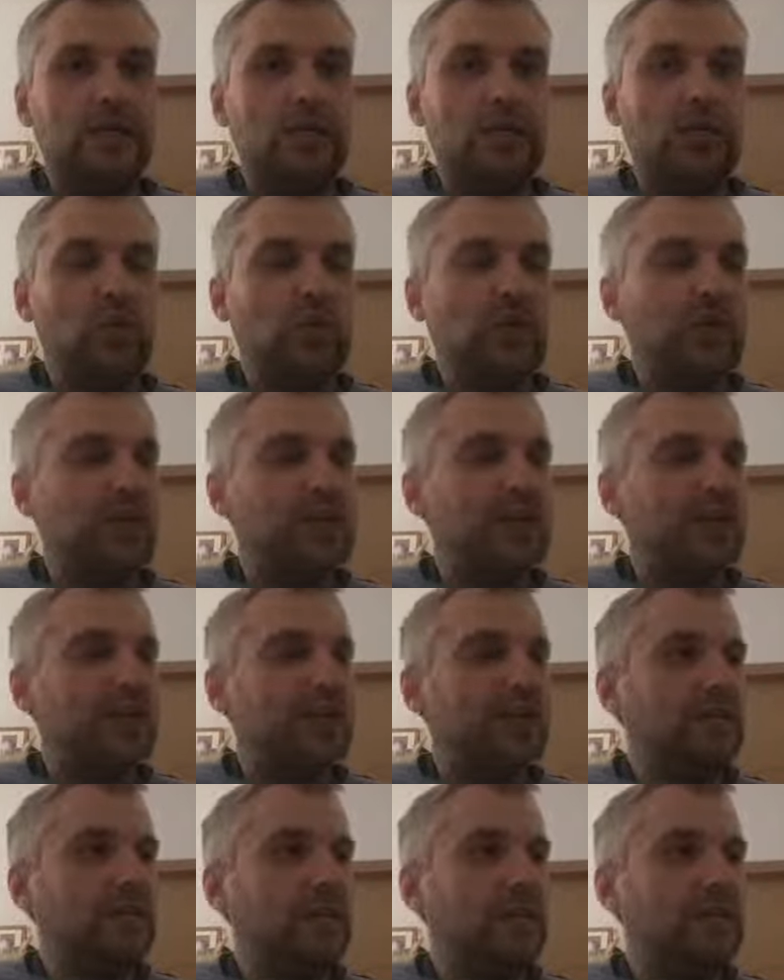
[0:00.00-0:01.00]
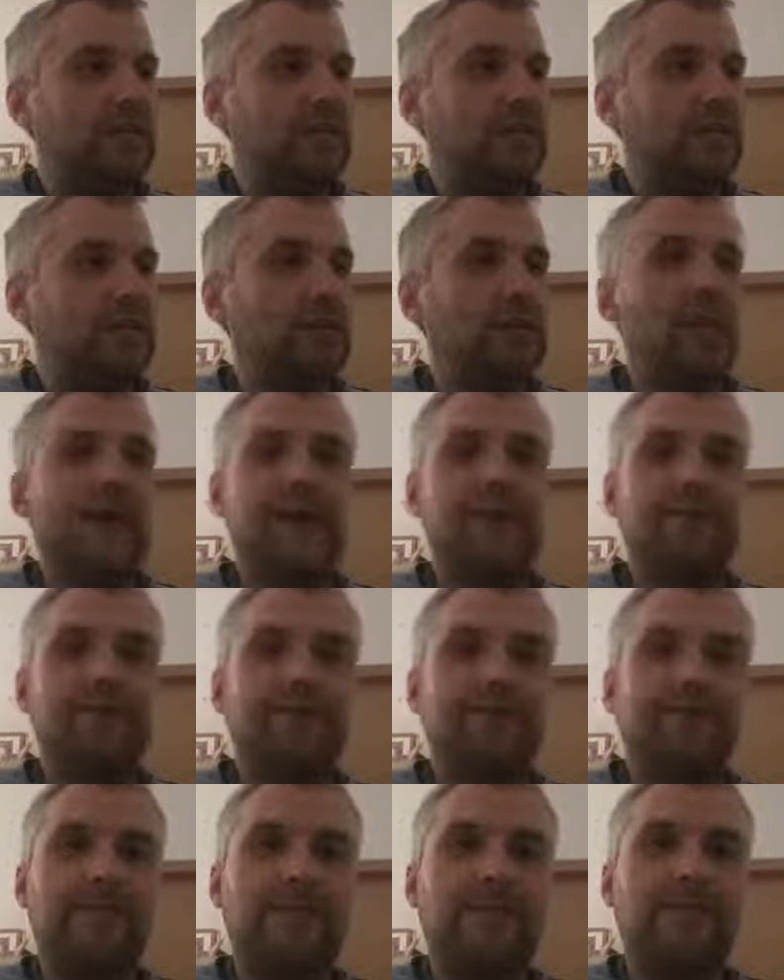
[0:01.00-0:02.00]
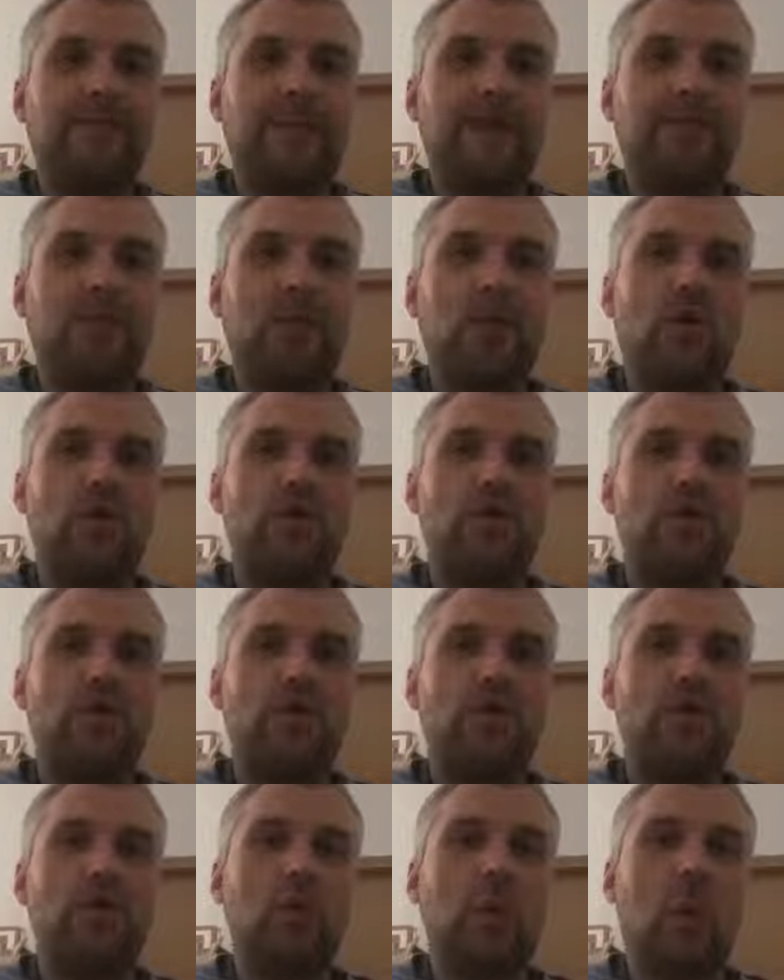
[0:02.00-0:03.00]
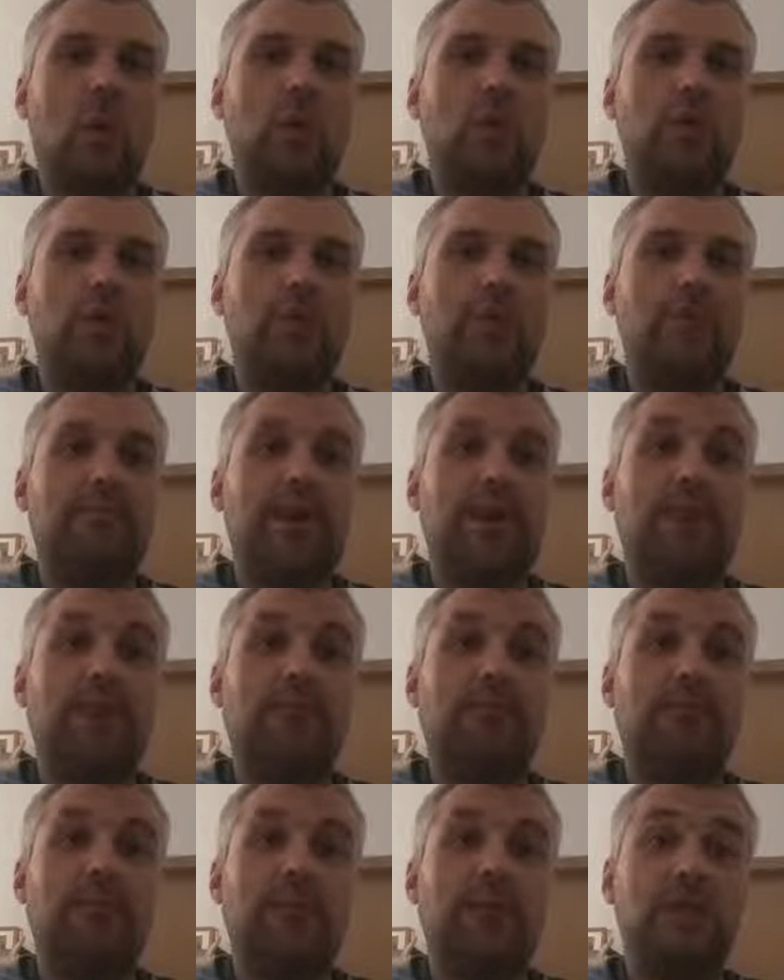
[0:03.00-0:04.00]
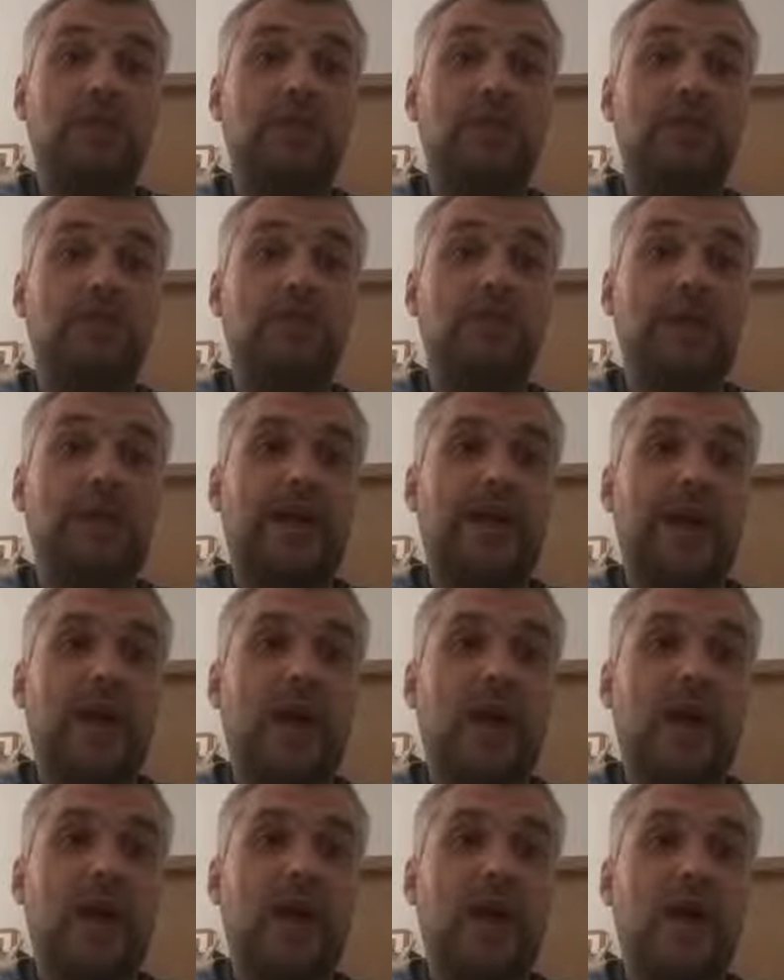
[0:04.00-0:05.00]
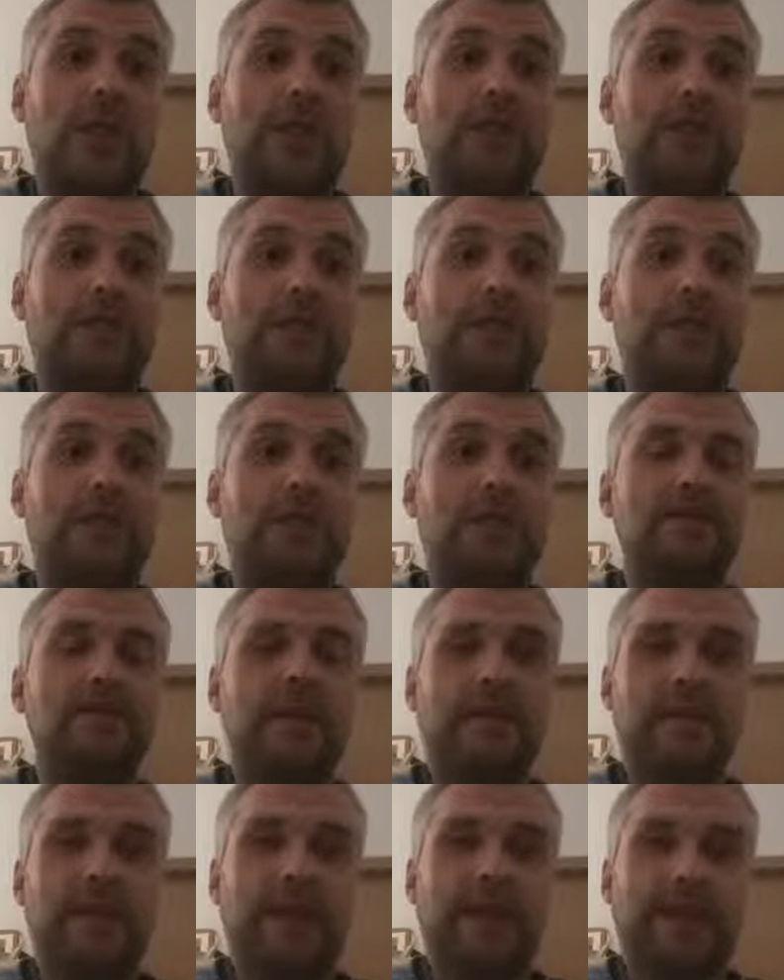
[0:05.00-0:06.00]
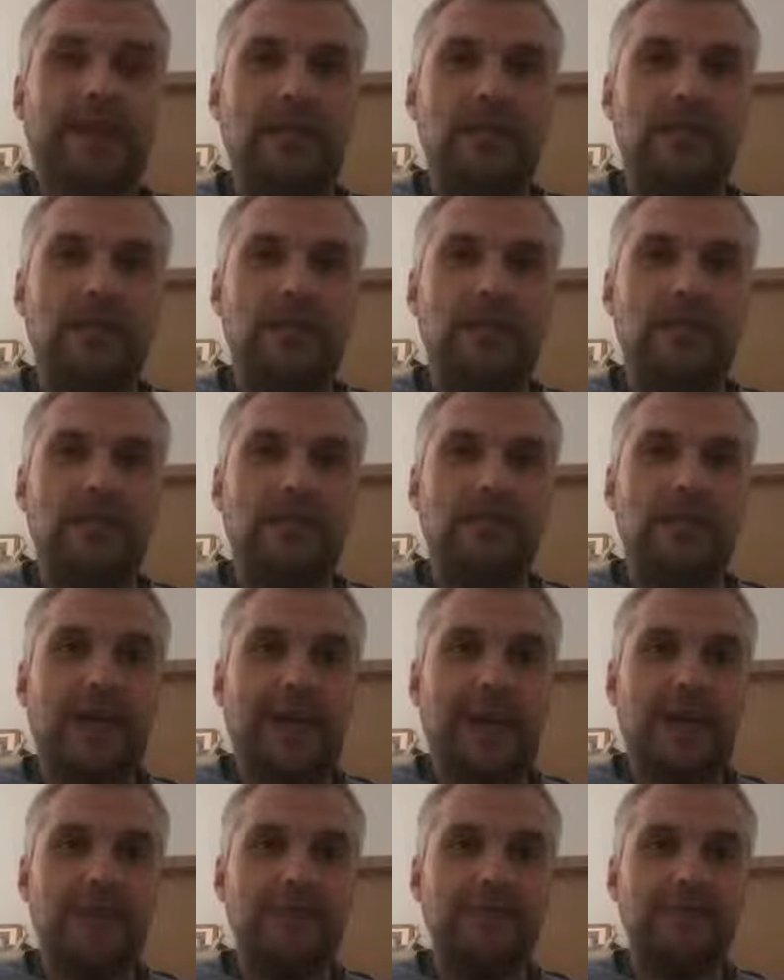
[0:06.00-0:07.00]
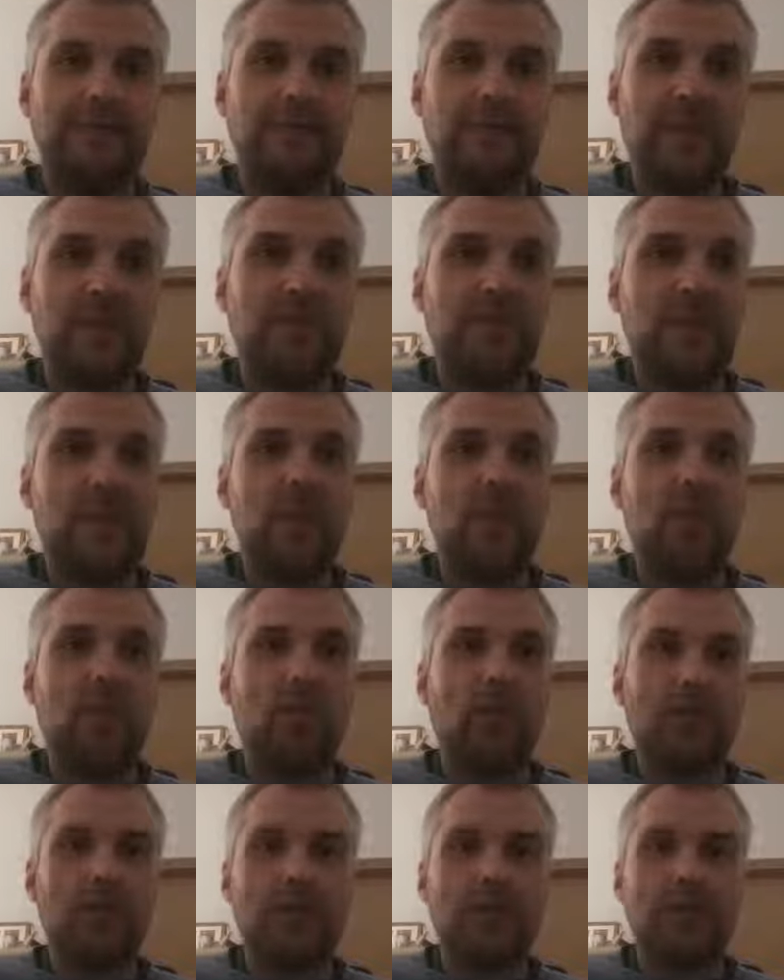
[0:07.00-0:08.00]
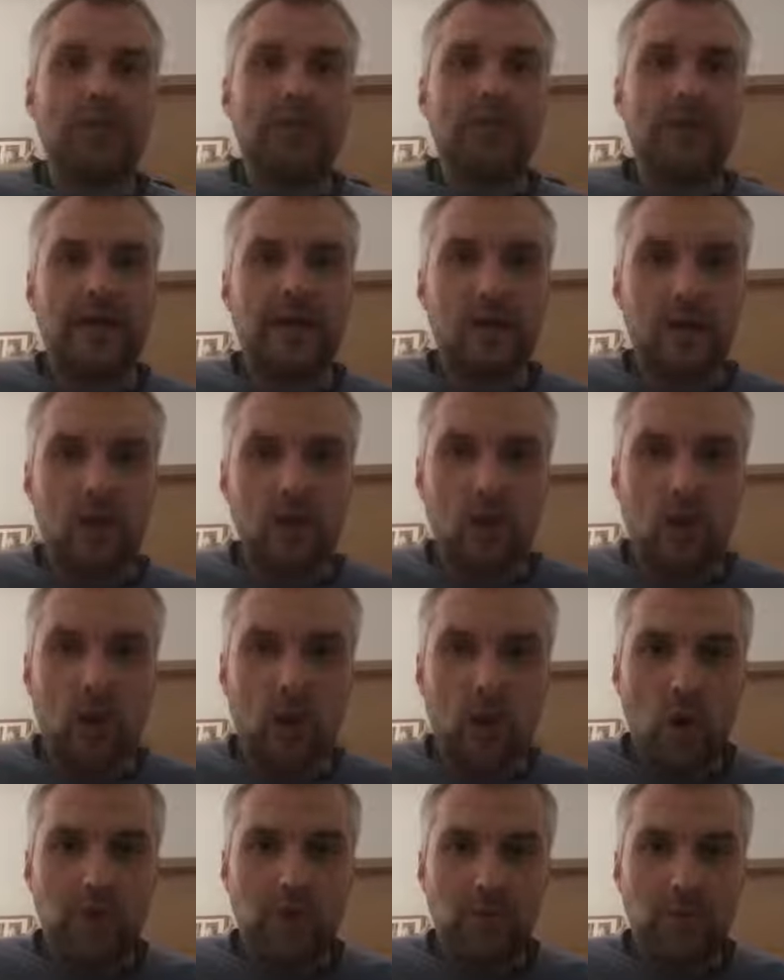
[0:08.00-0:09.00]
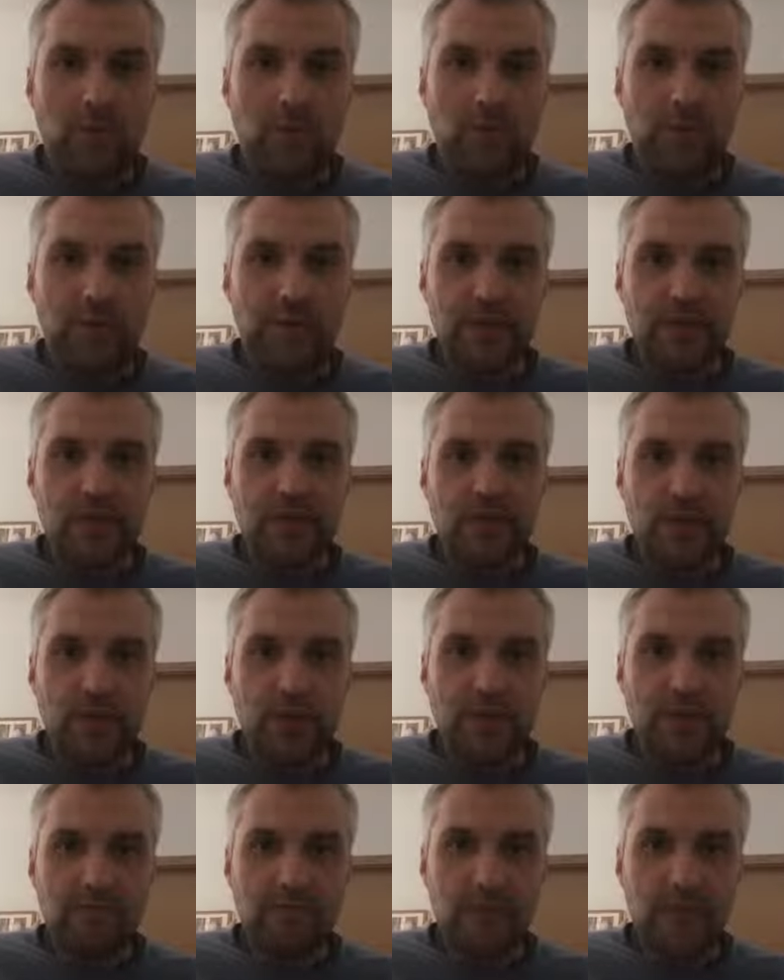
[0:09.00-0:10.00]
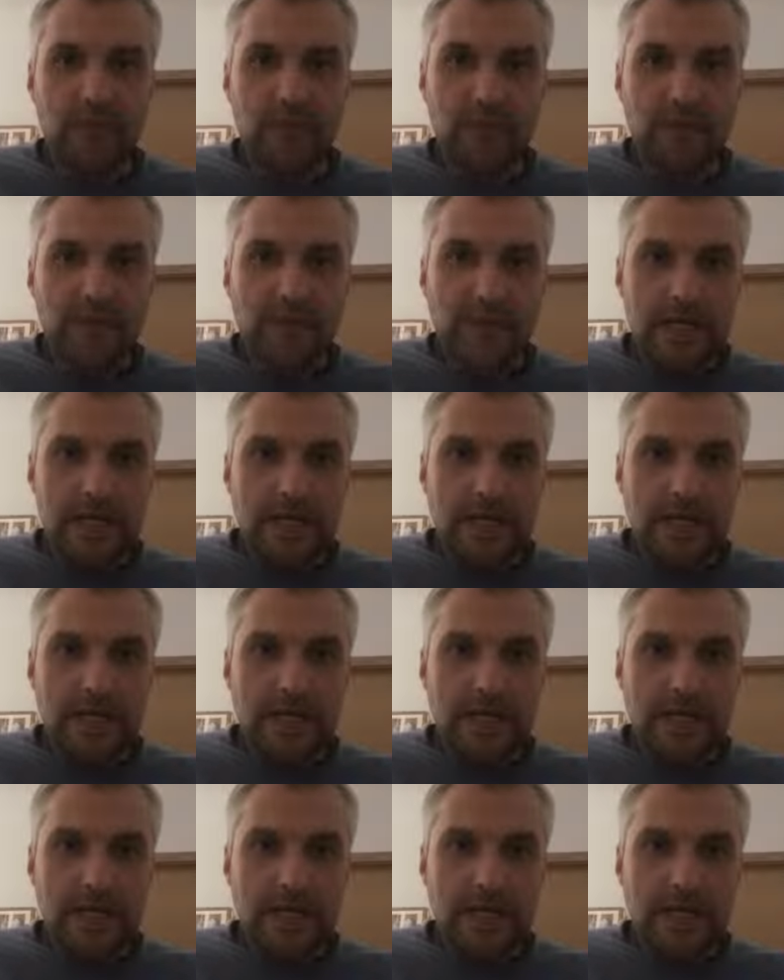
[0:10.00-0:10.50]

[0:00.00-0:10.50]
to conduct this live demo to you on the matter of leadership on Mighty Mondays. Again, thank you for watching. Thank you all the people that supported me.